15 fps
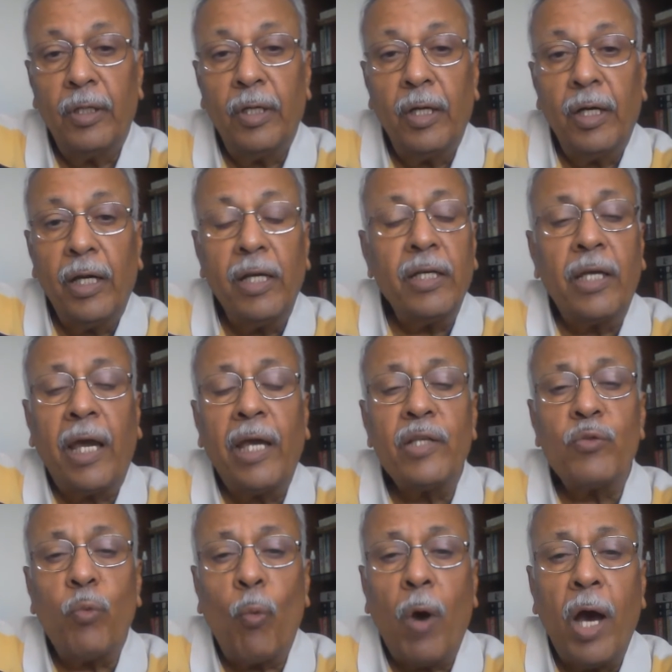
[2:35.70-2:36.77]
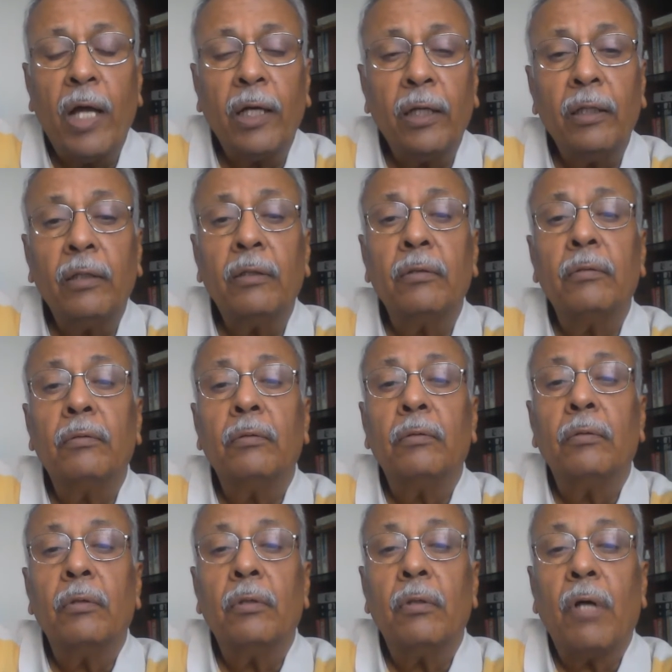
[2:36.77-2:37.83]
in case one,
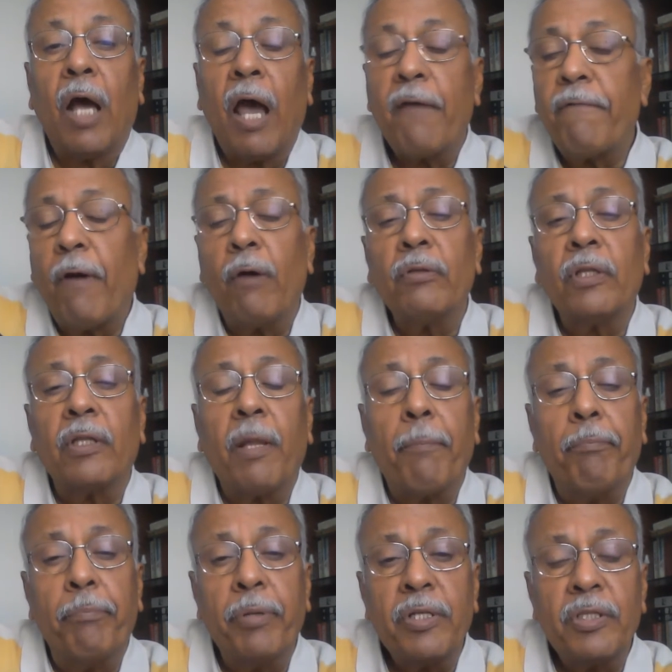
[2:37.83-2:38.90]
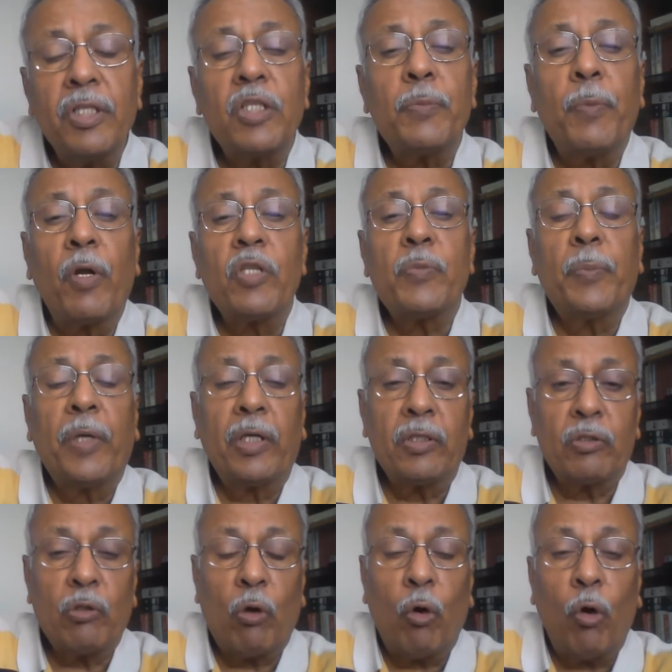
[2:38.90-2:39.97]
I found the business prospects
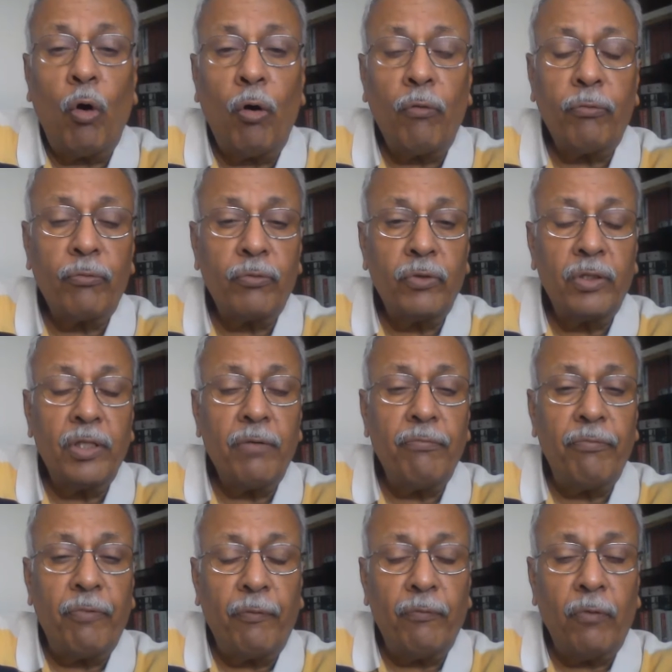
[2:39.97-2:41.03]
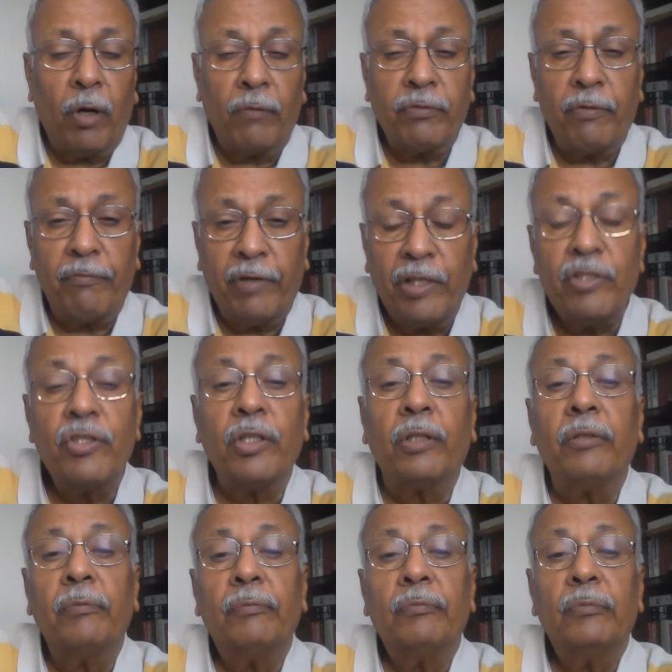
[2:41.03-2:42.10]
of the venture,
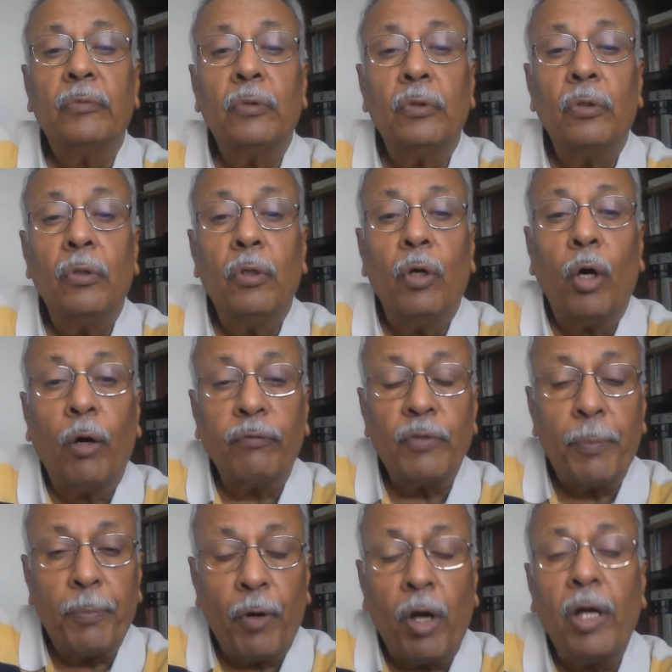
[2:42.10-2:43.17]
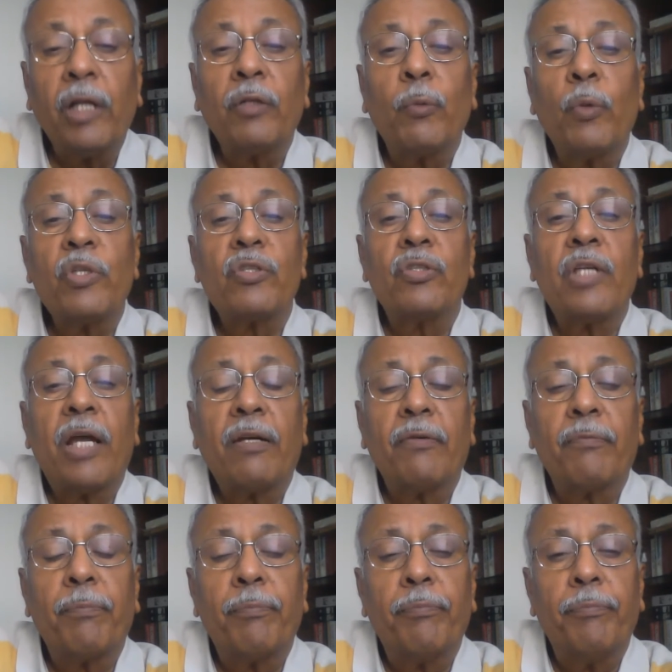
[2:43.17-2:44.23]
of the product which that
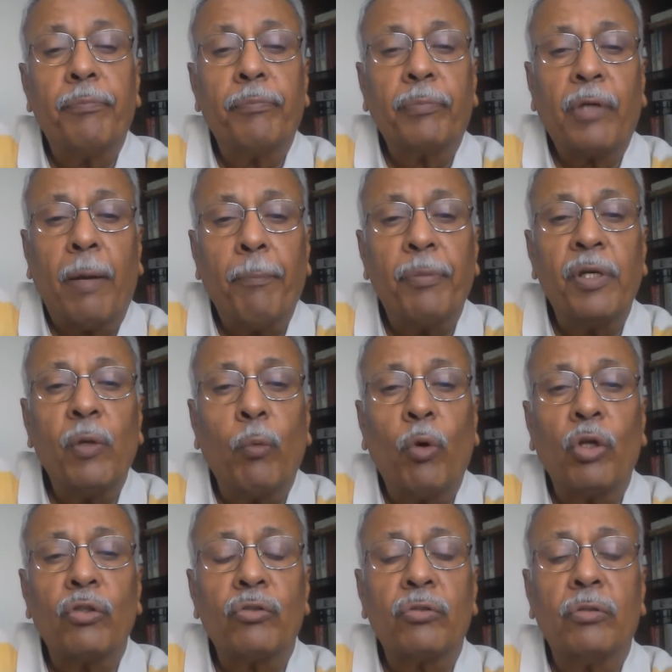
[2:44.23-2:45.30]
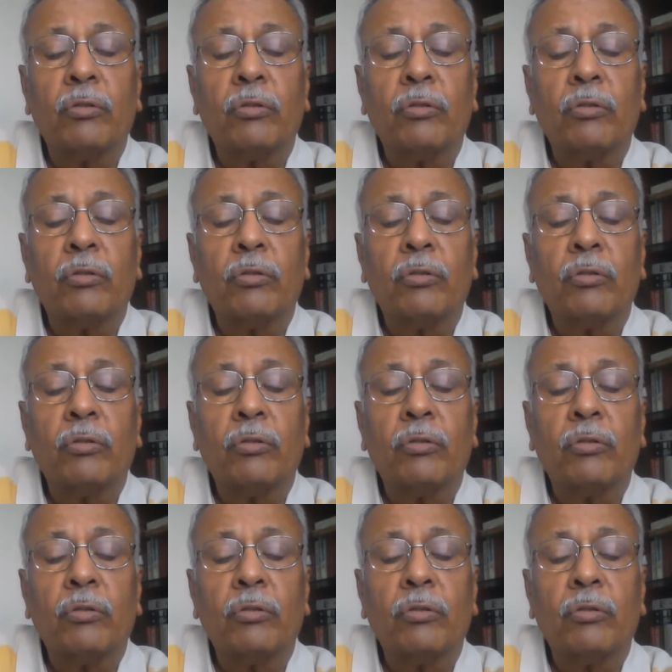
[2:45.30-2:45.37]
company was